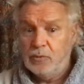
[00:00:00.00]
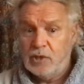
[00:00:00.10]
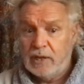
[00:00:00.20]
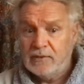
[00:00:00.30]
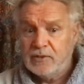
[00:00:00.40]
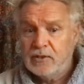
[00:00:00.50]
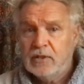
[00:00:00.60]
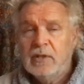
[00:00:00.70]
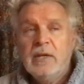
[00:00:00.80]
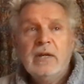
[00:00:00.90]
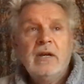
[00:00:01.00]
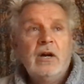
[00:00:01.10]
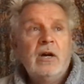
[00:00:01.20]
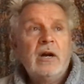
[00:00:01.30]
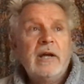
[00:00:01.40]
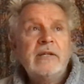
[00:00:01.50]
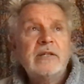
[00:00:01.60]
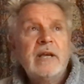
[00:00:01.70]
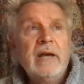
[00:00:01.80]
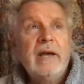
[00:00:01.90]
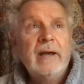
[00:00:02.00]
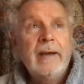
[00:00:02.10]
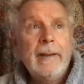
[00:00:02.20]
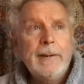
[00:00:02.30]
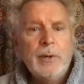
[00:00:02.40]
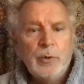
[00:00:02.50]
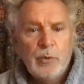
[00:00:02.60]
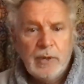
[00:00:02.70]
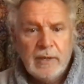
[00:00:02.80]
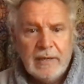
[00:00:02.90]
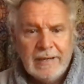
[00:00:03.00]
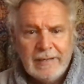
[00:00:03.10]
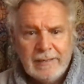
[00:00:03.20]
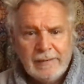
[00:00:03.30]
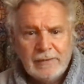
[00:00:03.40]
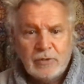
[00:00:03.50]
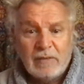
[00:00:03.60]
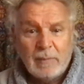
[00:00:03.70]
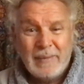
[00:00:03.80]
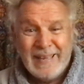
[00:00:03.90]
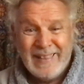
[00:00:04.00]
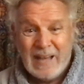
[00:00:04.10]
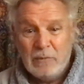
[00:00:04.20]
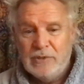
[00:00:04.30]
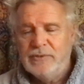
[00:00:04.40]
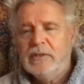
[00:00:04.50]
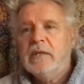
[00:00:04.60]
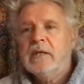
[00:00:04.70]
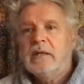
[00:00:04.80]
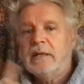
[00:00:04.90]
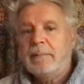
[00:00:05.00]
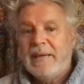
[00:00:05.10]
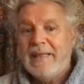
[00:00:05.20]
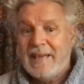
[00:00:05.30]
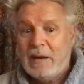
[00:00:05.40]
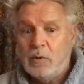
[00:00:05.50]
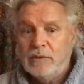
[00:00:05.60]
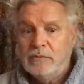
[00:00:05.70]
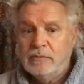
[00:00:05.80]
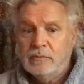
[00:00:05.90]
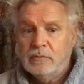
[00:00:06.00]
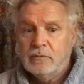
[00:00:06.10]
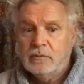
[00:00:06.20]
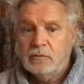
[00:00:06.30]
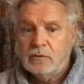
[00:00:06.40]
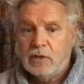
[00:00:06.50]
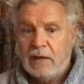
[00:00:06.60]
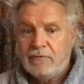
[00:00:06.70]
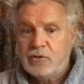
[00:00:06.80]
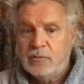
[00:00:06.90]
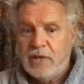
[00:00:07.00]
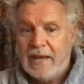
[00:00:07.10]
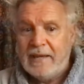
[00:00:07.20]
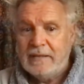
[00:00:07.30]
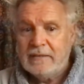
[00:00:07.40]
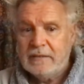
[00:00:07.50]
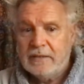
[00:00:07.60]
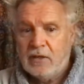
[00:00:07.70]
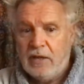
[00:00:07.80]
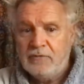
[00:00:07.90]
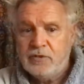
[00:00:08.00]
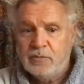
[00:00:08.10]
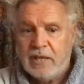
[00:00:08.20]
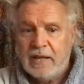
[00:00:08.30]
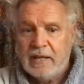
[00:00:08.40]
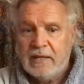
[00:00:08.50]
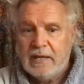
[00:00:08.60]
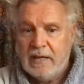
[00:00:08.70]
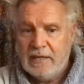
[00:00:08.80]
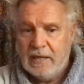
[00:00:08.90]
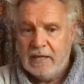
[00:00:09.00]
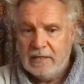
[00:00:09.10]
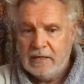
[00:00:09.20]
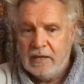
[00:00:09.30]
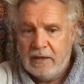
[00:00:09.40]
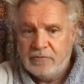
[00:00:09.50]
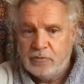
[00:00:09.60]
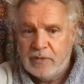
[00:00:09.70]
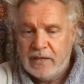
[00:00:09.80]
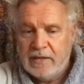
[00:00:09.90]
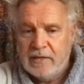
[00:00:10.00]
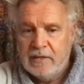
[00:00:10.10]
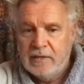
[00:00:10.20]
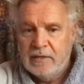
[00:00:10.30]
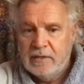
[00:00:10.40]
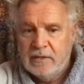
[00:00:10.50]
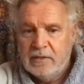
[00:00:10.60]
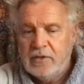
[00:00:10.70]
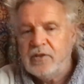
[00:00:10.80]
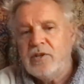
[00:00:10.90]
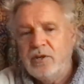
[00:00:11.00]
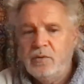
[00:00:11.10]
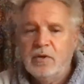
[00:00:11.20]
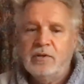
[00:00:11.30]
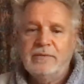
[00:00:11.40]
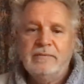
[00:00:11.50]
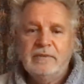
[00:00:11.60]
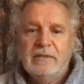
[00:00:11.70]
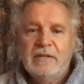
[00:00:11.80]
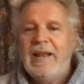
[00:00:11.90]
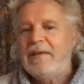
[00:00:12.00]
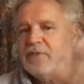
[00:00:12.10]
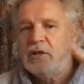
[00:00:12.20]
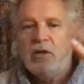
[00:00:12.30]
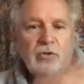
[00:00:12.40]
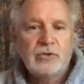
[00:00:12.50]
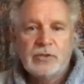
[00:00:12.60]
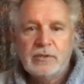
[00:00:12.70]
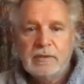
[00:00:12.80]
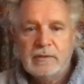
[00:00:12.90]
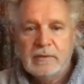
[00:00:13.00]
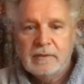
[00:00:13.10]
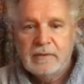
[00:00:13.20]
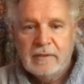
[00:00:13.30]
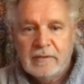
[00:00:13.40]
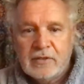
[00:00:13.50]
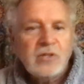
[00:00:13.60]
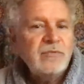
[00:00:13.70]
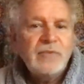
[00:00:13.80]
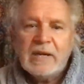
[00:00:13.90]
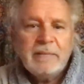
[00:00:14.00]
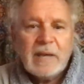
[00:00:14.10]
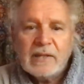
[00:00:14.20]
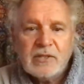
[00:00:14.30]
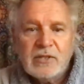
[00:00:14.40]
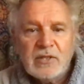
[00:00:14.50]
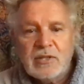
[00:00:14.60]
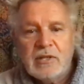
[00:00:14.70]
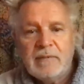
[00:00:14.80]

chance. All right. No. So I'll have a bit of that one, and a bit of that one, and I'll have some of that, and I'll have some of that. I'll have some of that. You know what? I'll have the lot. Doesn't really matter, does it?